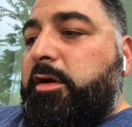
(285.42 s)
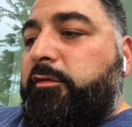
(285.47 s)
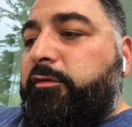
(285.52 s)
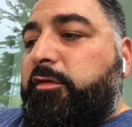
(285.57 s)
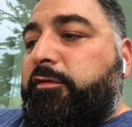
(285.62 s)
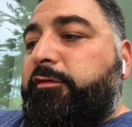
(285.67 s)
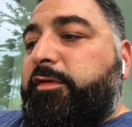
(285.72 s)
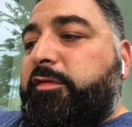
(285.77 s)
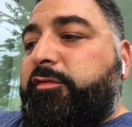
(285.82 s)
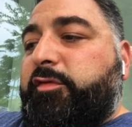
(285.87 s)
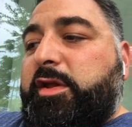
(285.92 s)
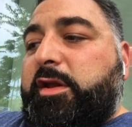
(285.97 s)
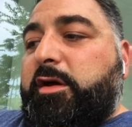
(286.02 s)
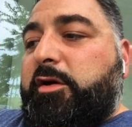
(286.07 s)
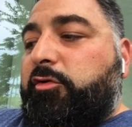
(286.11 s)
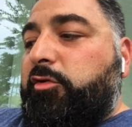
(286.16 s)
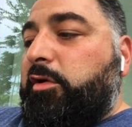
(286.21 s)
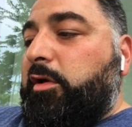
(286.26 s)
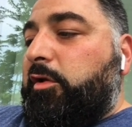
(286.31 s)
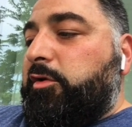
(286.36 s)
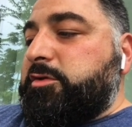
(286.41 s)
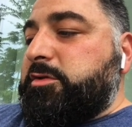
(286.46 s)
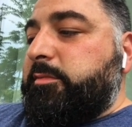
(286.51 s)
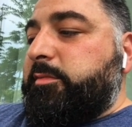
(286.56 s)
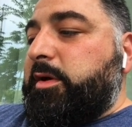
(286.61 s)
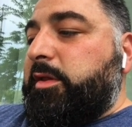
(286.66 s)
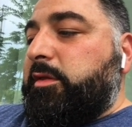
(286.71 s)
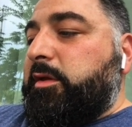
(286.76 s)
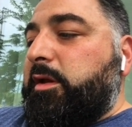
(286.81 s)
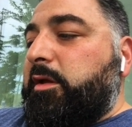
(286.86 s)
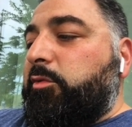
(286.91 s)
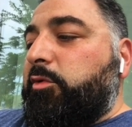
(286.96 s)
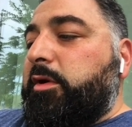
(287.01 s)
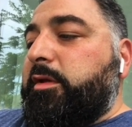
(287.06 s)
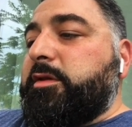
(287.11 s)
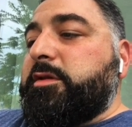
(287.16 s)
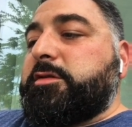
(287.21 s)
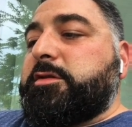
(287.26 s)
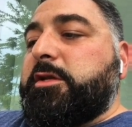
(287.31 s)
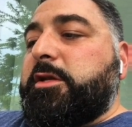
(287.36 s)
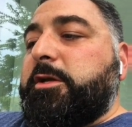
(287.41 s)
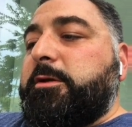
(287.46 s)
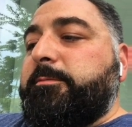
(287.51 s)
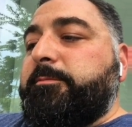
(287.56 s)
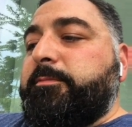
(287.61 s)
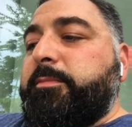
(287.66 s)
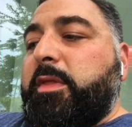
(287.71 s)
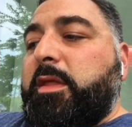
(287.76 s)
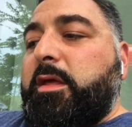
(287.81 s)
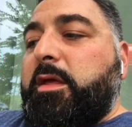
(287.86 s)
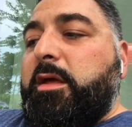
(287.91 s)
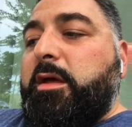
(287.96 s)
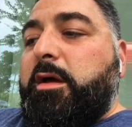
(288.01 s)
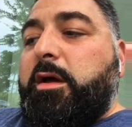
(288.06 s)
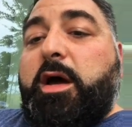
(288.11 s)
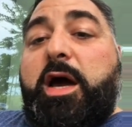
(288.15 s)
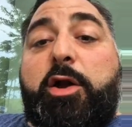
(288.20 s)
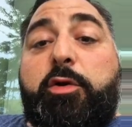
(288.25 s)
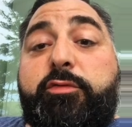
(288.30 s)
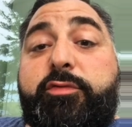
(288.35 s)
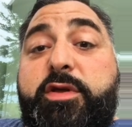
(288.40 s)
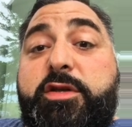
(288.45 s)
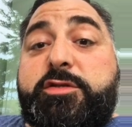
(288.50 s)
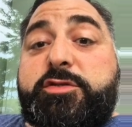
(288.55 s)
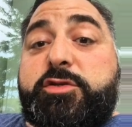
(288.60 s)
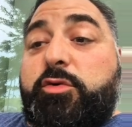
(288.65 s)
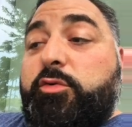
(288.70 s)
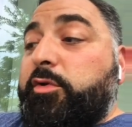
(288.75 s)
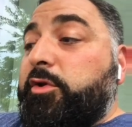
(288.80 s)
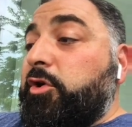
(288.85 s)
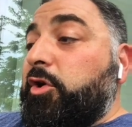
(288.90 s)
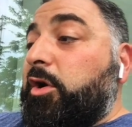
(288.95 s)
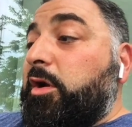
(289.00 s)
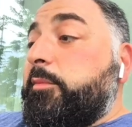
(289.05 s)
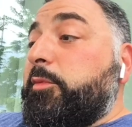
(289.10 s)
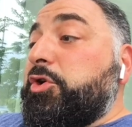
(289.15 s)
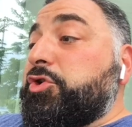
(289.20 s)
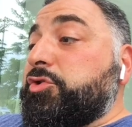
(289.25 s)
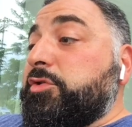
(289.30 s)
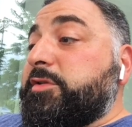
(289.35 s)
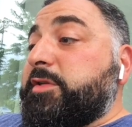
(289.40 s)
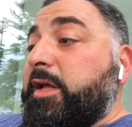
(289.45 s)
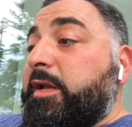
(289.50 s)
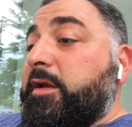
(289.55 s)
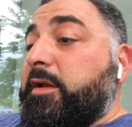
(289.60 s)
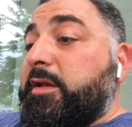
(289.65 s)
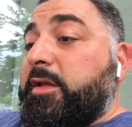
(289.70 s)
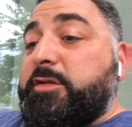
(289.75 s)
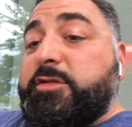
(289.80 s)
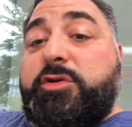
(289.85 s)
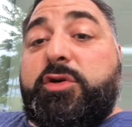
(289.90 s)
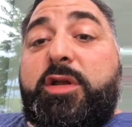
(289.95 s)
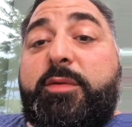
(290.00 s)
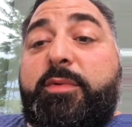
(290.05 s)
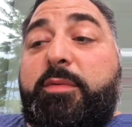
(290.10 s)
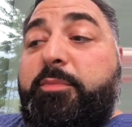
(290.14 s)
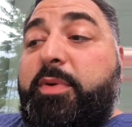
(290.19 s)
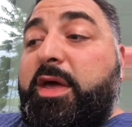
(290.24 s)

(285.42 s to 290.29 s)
for $1,500 a month anywhere in the city? I don't think so. Your commercial tenant is going to be